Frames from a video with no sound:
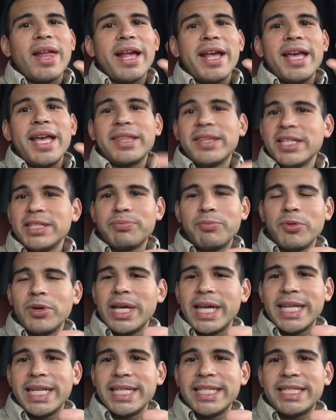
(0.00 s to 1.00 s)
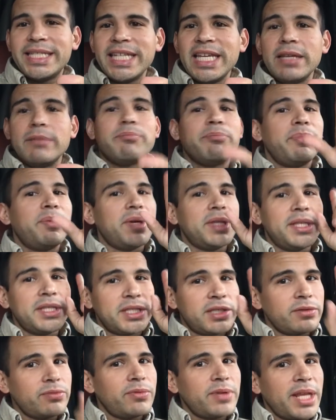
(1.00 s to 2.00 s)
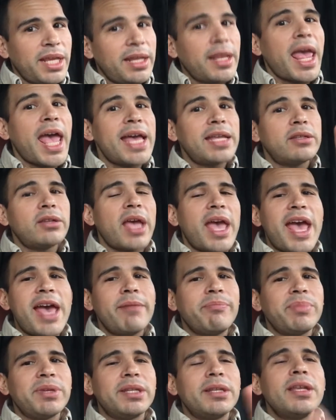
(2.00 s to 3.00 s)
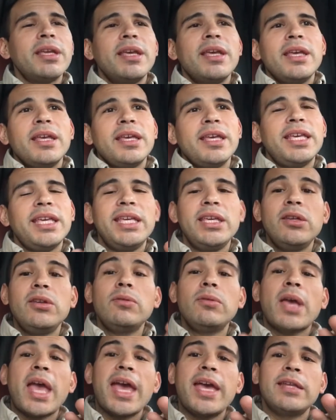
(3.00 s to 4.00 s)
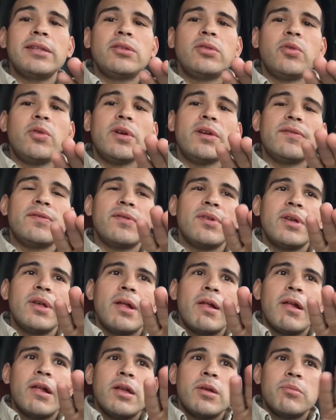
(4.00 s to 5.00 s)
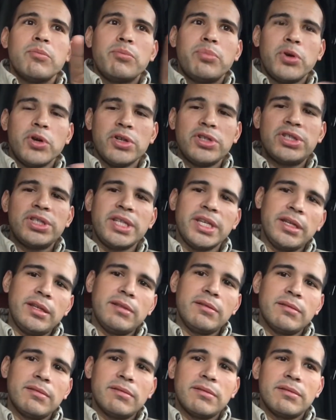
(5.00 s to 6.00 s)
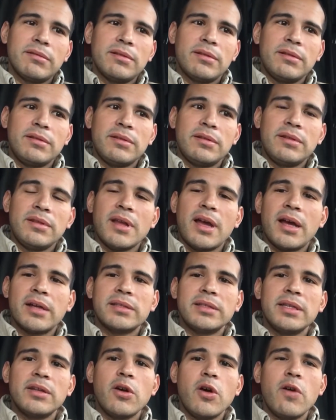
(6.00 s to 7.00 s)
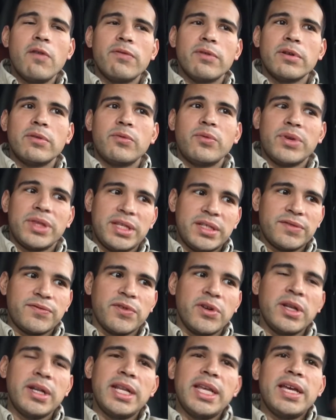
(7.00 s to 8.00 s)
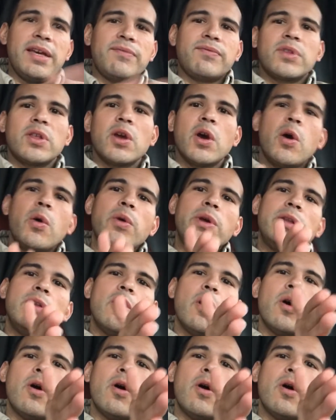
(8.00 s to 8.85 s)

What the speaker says: At this point, I didn't see it, but this is what had to happen. He had to have pushed it, knocked it over with his front left, going